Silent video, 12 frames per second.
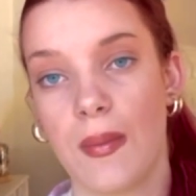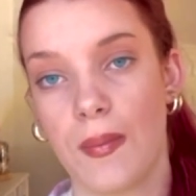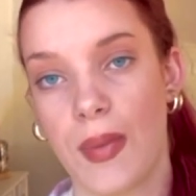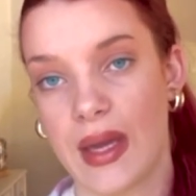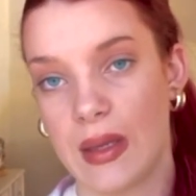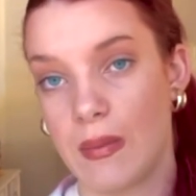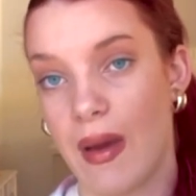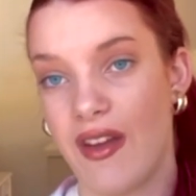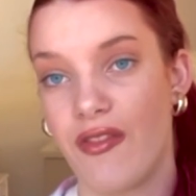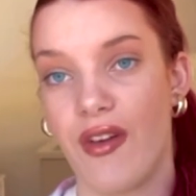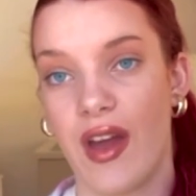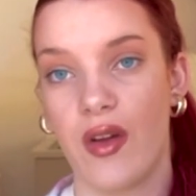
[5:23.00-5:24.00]
been my
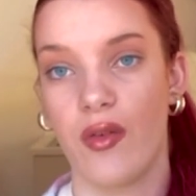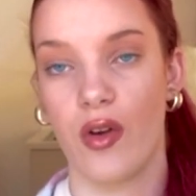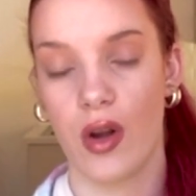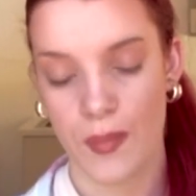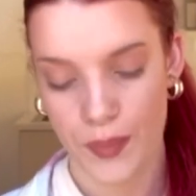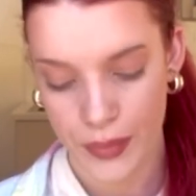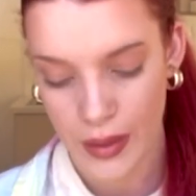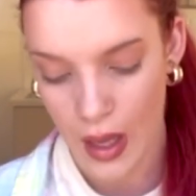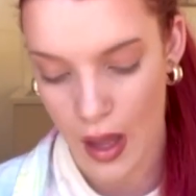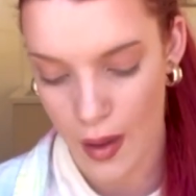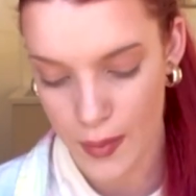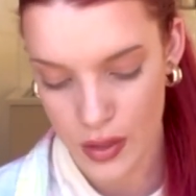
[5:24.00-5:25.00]
favorite.
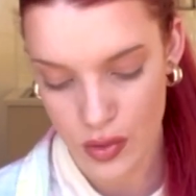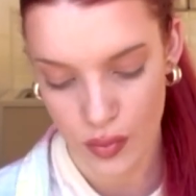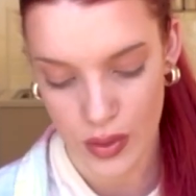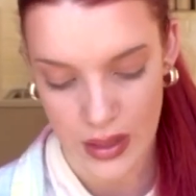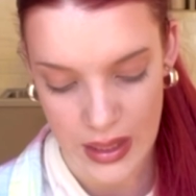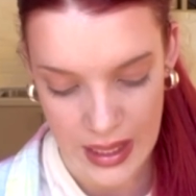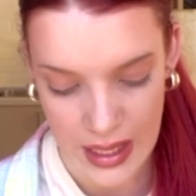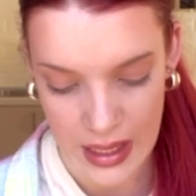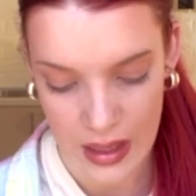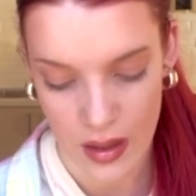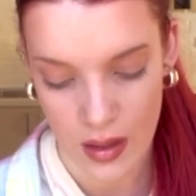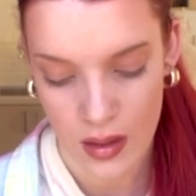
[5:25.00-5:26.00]
Um, it's really
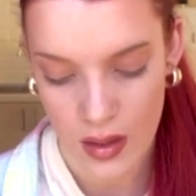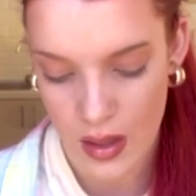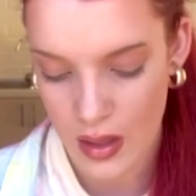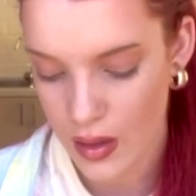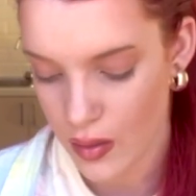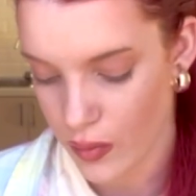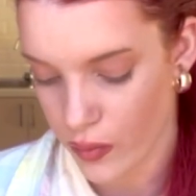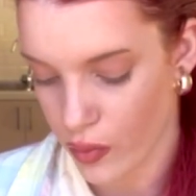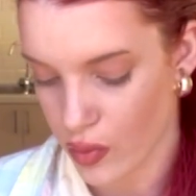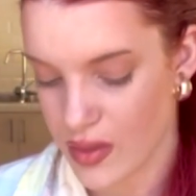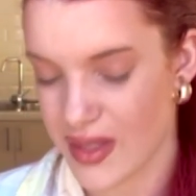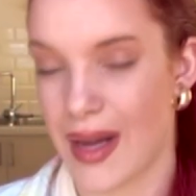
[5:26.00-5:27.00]
in
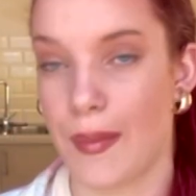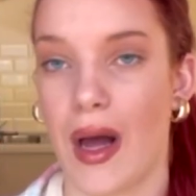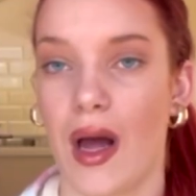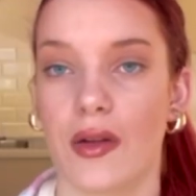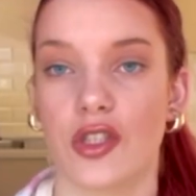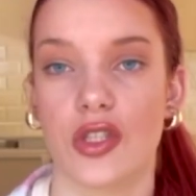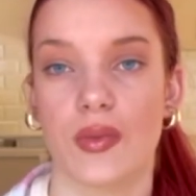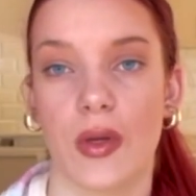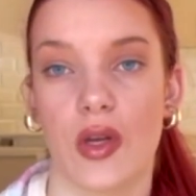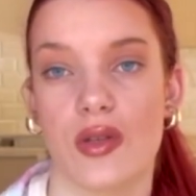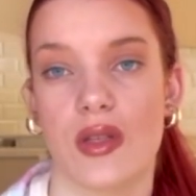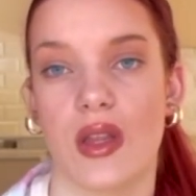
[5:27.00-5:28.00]
for summer just
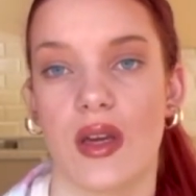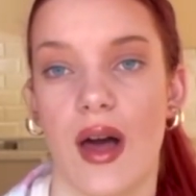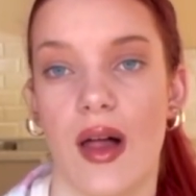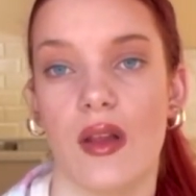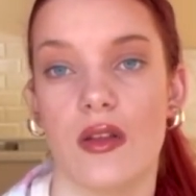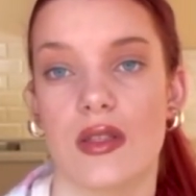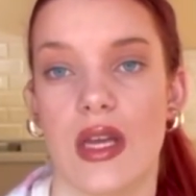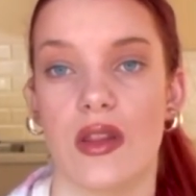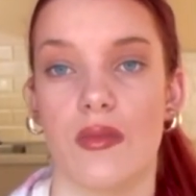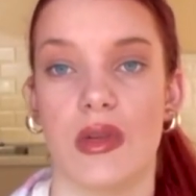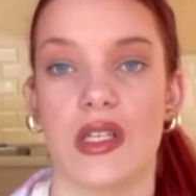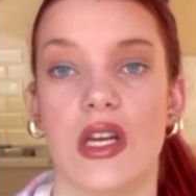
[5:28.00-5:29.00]
because of the colors and
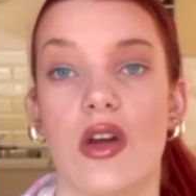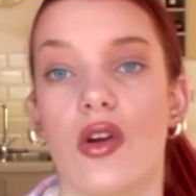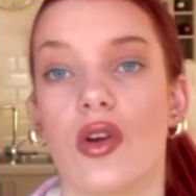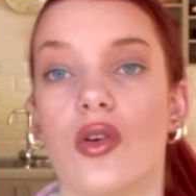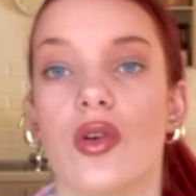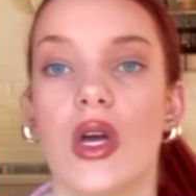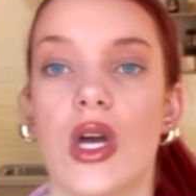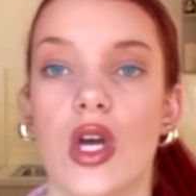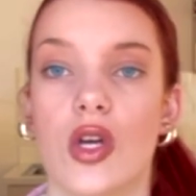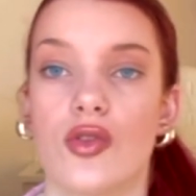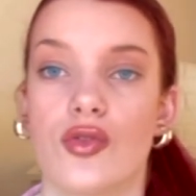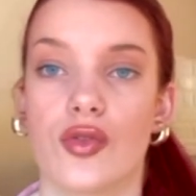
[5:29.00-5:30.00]
the material
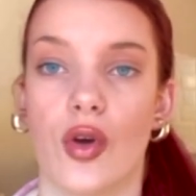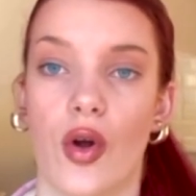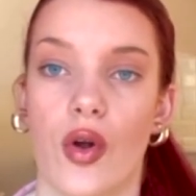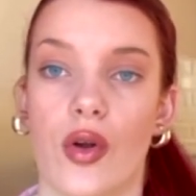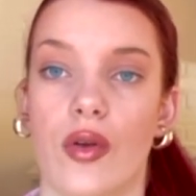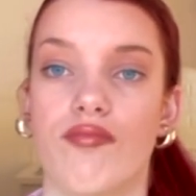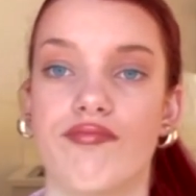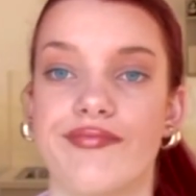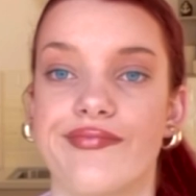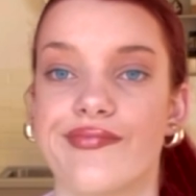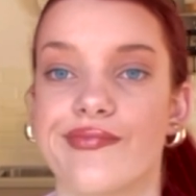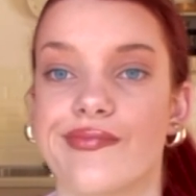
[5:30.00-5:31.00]
so
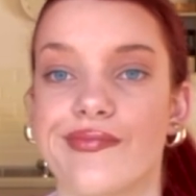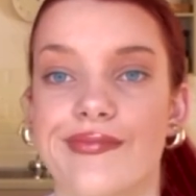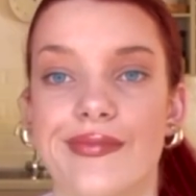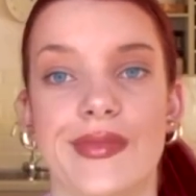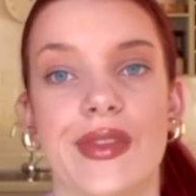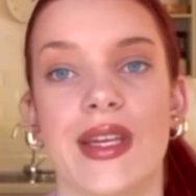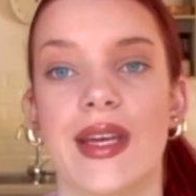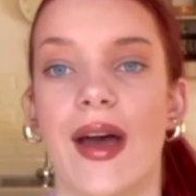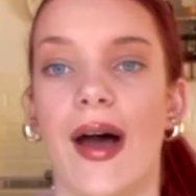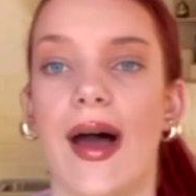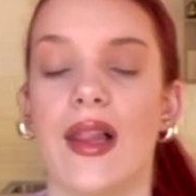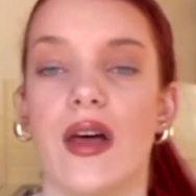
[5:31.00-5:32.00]

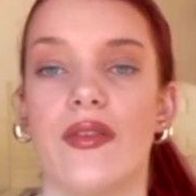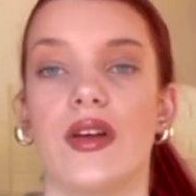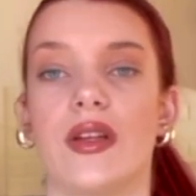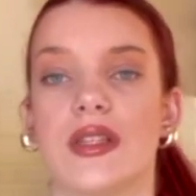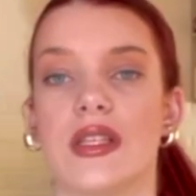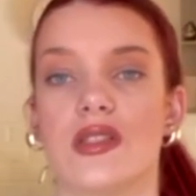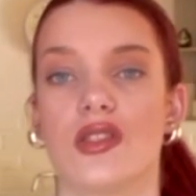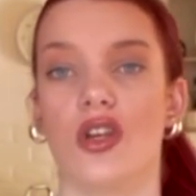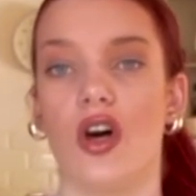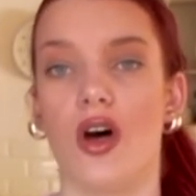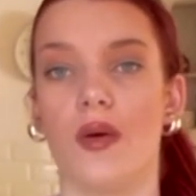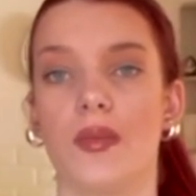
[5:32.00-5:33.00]
I love it this
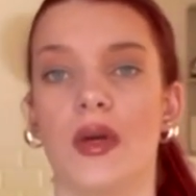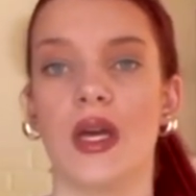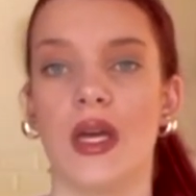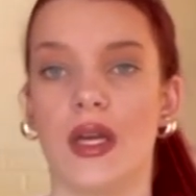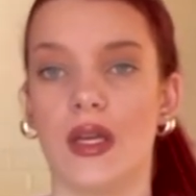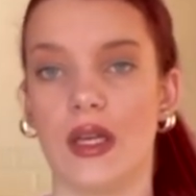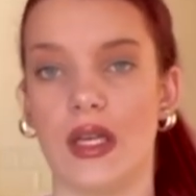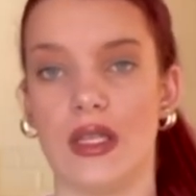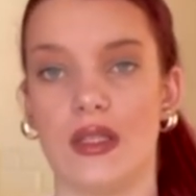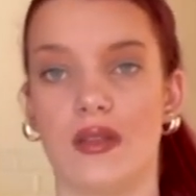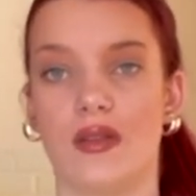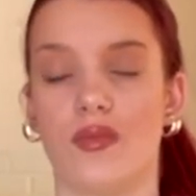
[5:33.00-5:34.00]
top
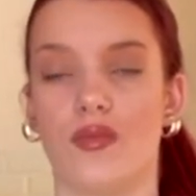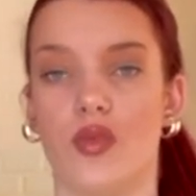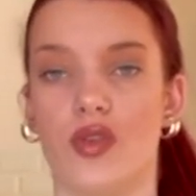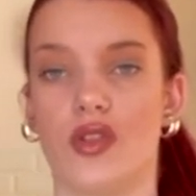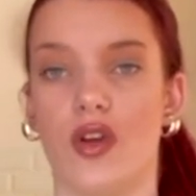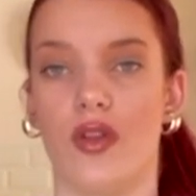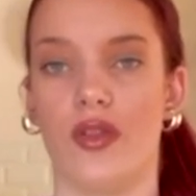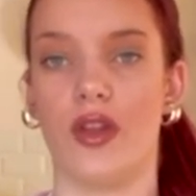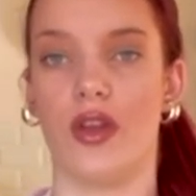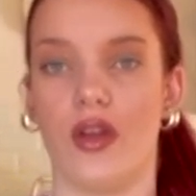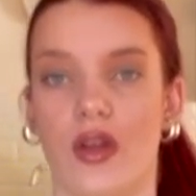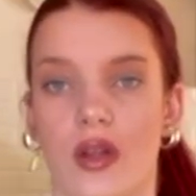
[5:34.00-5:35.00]
is was on
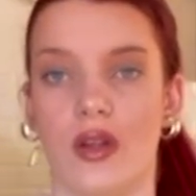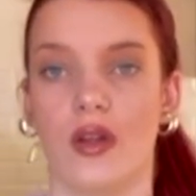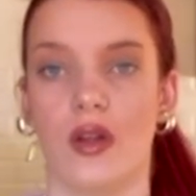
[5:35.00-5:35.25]
the